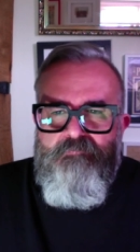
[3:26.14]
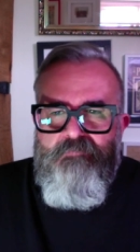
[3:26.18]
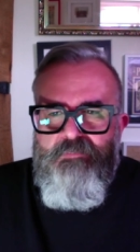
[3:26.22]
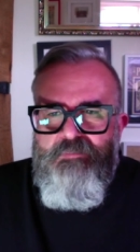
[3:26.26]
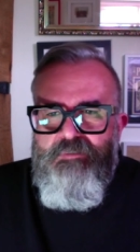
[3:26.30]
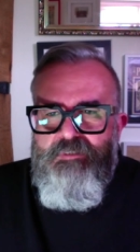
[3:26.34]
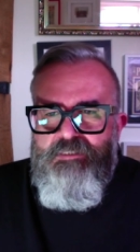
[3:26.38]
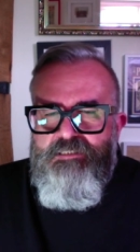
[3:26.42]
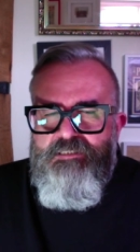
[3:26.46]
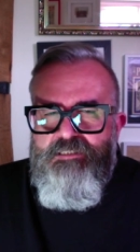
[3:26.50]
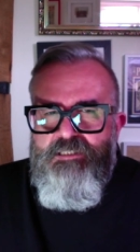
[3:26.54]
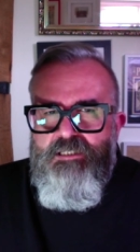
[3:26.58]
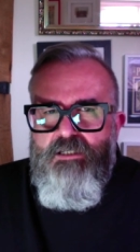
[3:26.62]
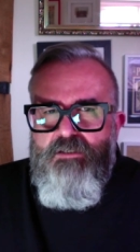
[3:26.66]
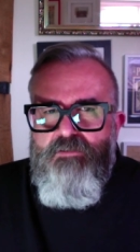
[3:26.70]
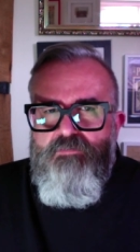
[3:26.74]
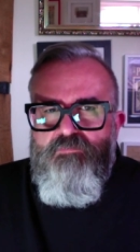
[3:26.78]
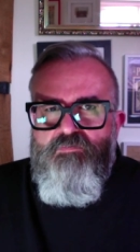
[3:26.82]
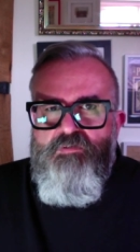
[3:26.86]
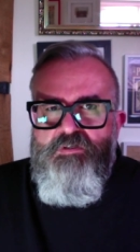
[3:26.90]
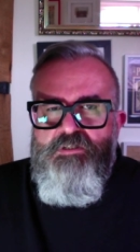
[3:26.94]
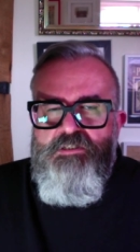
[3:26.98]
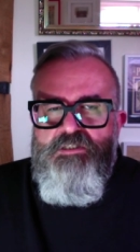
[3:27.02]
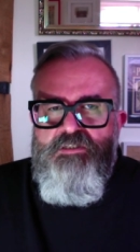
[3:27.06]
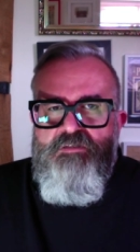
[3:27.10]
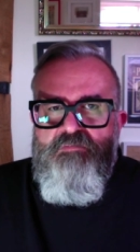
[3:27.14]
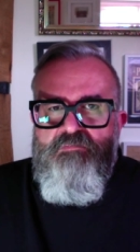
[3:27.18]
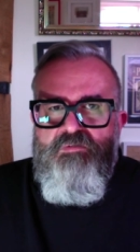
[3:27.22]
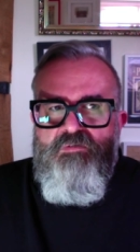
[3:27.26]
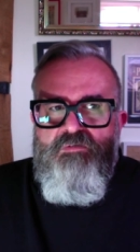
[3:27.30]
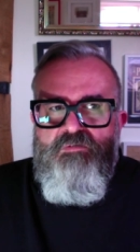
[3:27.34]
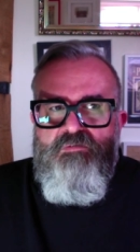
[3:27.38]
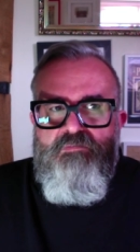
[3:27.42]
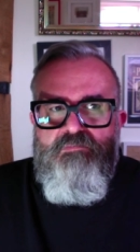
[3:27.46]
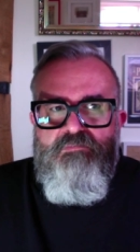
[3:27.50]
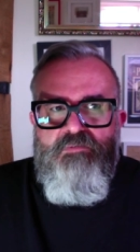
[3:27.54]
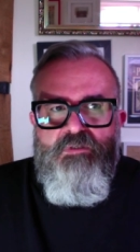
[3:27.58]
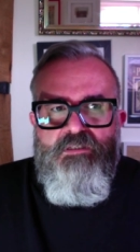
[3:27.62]
Is that
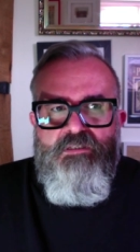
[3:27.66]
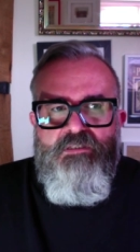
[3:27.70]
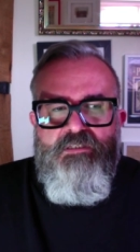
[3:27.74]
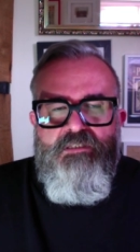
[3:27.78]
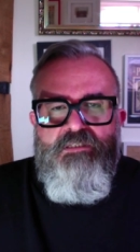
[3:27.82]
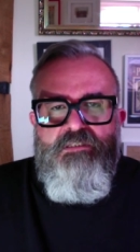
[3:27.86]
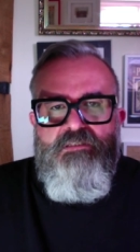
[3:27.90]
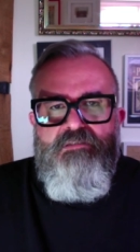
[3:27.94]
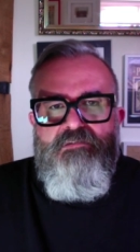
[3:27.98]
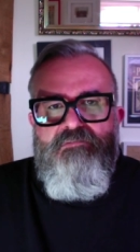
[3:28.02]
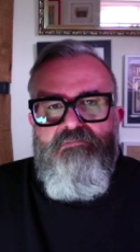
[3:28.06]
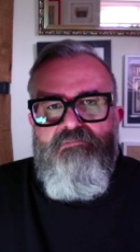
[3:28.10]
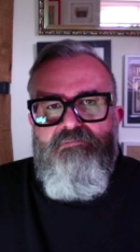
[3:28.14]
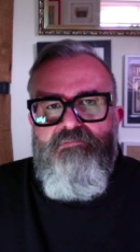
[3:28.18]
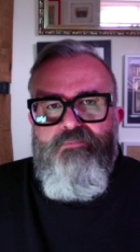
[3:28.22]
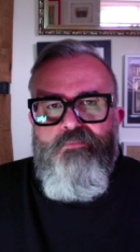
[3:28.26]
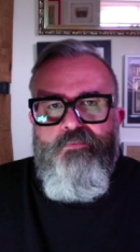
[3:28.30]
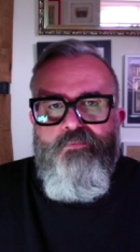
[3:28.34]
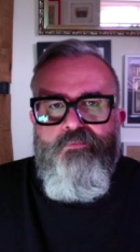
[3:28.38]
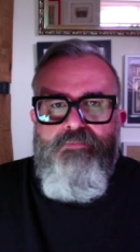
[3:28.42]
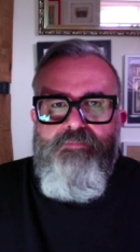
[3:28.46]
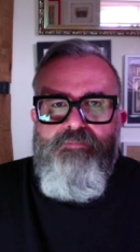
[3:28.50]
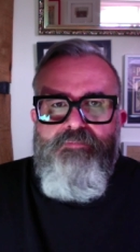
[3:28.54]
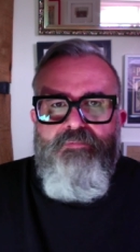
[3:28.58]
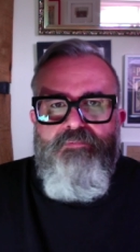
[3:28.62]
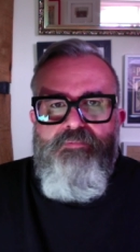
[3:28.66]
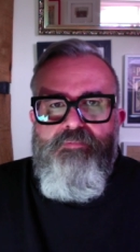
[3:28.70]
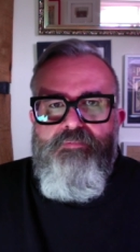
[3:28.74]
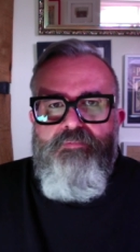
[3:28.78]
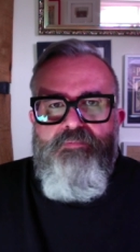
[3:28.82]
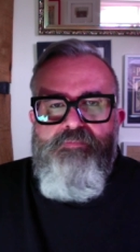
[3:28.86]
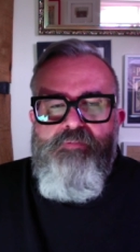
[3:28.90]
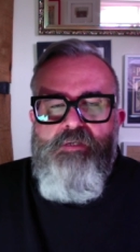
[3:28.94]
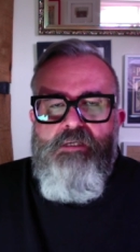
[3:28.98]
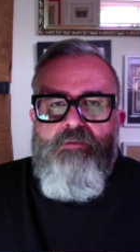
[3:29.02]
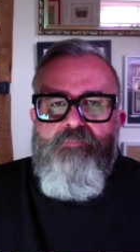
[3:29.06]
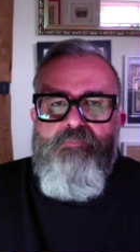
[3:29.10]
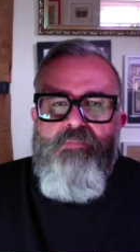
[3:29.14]
unreasonable?
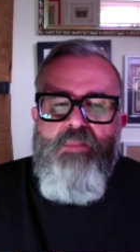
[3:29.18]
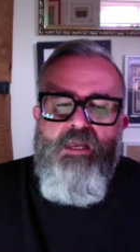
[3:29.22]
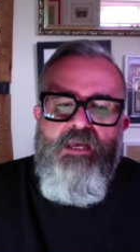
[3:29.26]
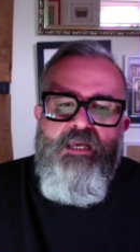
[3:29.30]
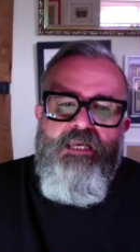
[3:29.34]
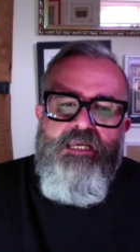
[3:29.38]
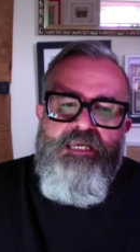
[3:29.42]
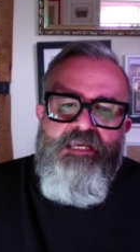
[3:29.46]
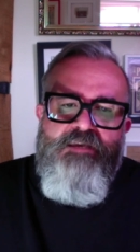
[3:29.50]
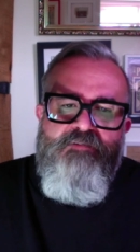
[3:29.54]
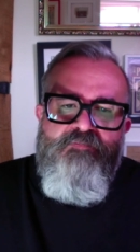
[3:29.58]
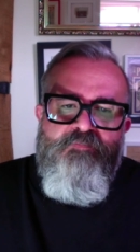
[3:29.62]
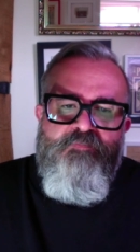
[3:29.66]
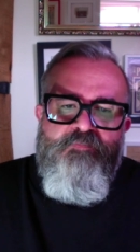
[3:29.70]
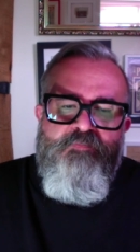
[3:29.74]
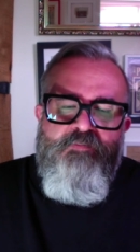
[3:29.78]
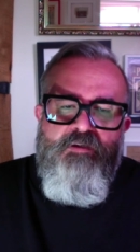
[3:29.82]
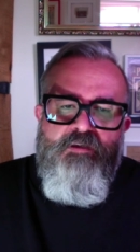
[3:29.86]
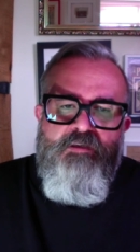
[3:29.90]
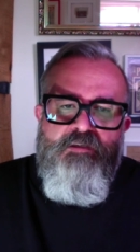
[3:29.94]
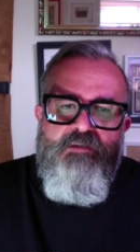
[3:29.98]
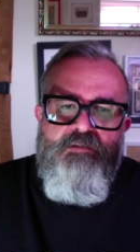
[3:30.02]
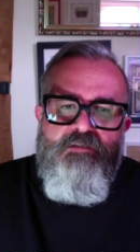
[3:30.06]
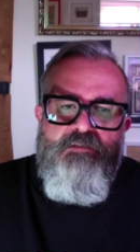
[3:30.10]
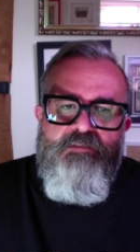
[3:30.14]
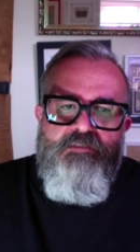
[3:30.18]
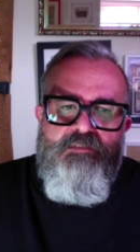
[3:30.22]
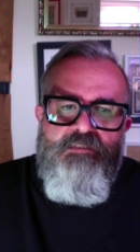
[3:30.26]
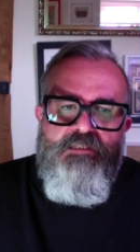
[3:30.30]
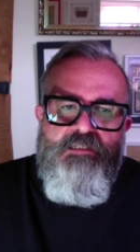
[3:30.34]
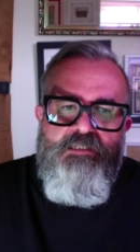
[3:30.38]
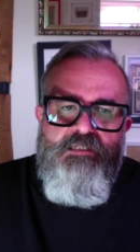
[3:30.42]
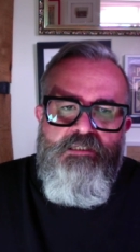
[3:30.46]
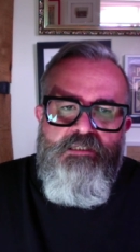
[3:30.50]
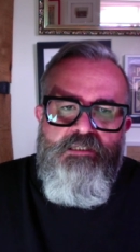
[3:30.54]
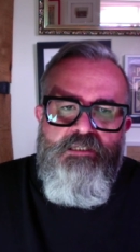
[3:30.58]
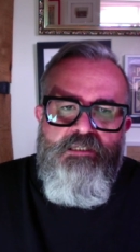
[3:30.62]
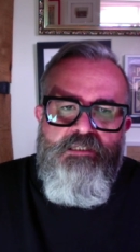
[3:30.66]
If
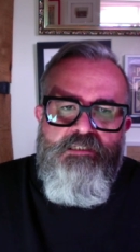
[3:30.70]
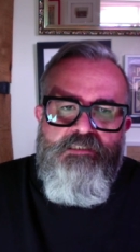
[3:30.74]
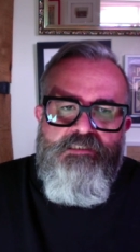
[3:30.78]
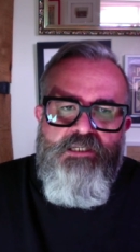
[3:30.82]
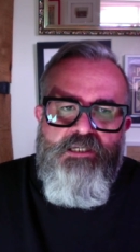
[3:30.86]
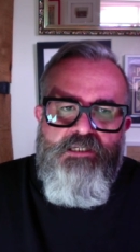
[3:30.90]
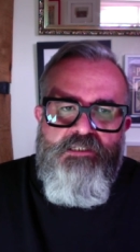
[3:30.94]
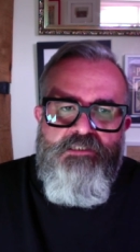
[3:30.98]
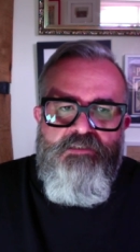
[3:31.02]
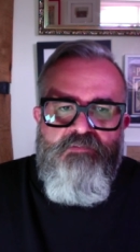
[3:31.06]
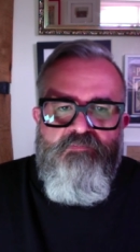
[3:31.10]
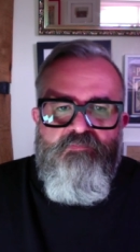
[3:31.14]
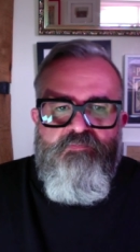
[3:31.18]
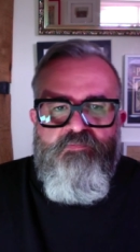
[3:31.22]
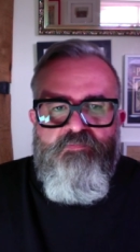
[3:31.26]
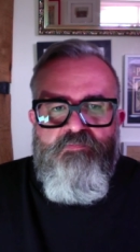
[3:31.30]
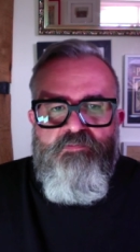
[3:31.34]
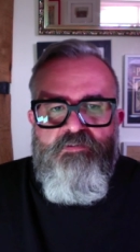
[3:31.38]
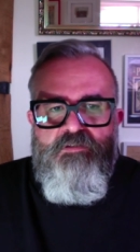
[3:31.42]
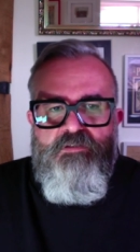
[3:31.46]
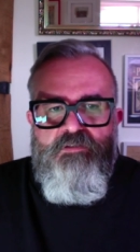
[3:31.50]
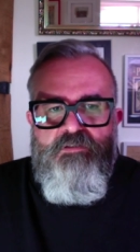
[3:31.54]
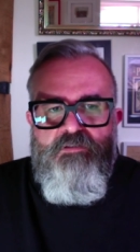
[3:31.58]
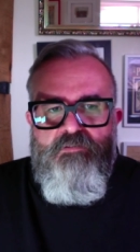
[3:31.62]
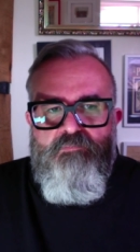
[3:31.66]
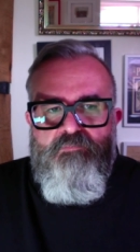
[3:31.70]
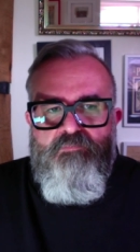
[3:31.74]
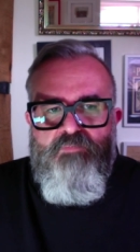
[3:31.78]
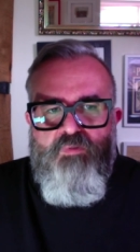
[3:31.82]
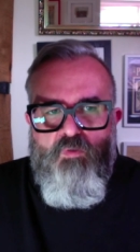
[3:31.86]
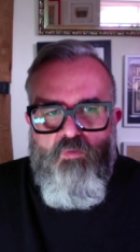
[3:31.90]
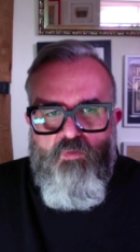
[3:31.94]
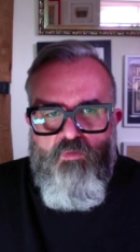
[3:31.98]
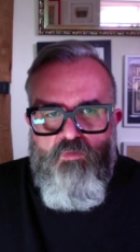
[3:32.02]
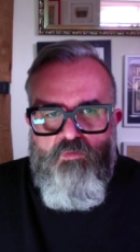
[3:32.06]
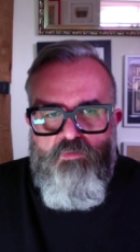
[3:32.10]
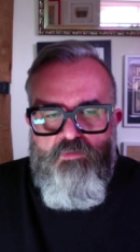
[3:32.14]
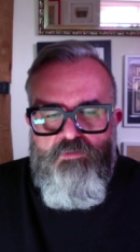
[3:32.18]
the executive
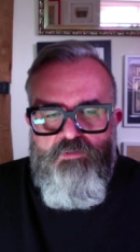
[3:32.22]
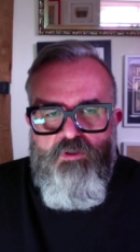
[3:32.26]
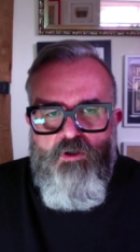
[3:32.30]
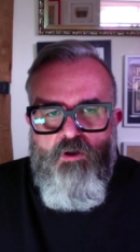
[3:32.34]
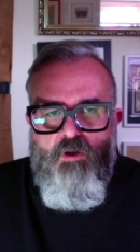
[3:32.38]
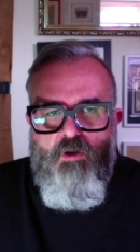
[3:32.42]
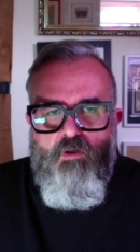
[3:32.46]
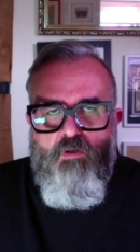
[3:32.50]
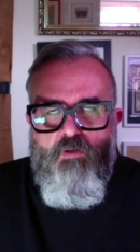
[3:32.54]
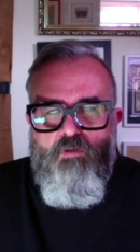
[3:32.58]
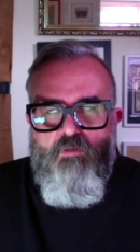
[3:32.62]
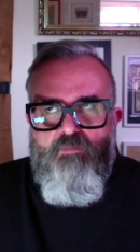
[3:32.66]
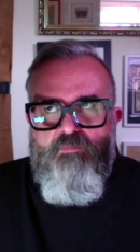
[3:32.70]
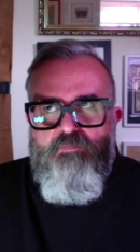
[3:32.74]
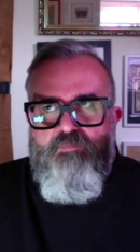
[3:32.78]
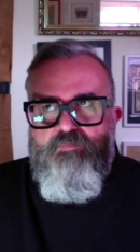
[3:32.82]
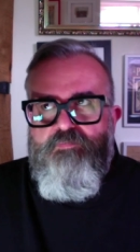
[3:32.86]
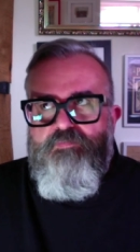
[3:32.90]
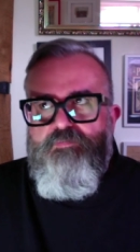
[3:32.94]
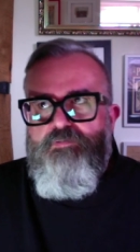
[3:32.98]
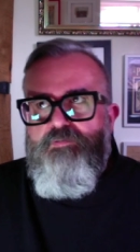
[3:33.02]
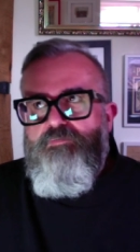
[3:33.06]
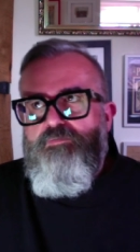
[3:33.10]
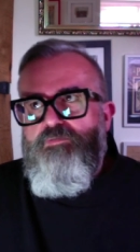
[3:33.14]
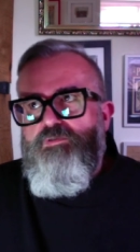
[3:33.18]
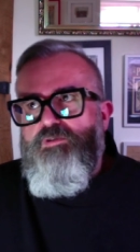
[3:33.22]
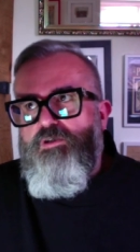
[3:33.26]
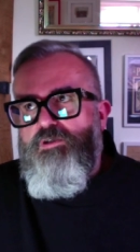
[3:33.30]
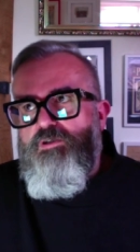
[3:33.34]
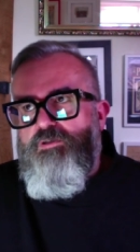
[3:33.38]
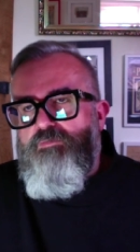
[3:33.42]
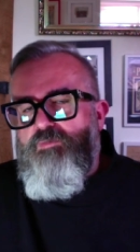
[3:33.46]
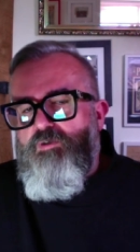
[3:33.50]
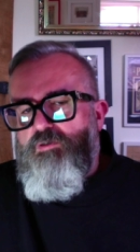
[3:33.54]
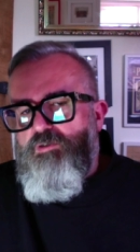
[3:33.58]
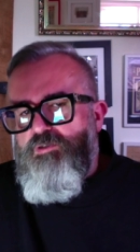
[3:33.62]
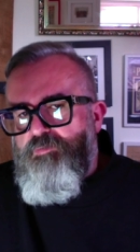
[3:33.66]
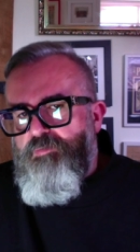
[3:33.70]
board of
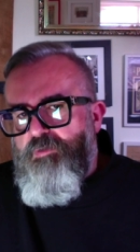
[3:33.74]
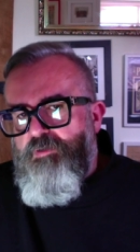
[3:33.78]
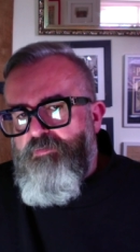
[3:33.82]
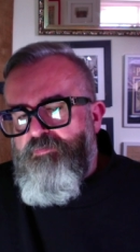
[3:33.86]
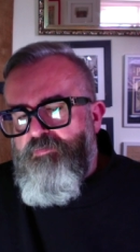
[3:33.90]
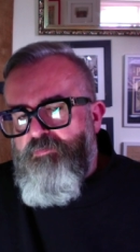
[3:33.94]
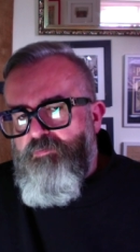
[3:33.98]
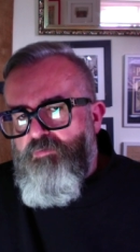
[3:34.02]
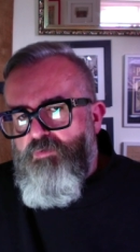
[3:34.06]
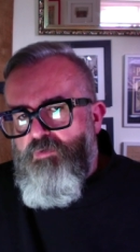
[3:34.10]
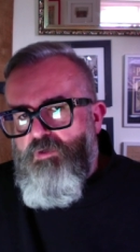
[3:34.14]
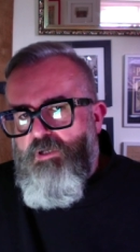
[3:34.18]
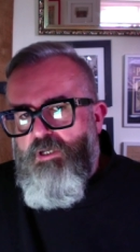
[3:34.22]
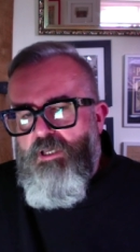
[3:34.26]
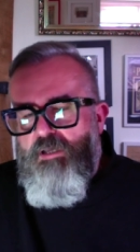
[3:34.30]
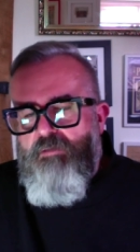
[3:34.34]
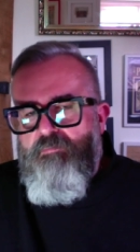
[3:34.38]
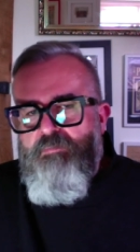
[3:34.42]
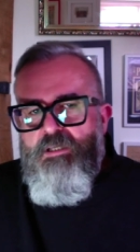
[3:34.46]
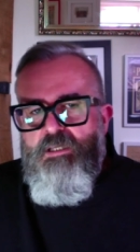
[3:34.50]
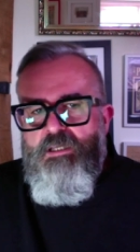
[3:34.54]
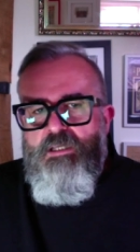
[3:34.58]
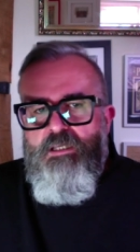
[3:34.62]
Tottenham Hotspur Football Club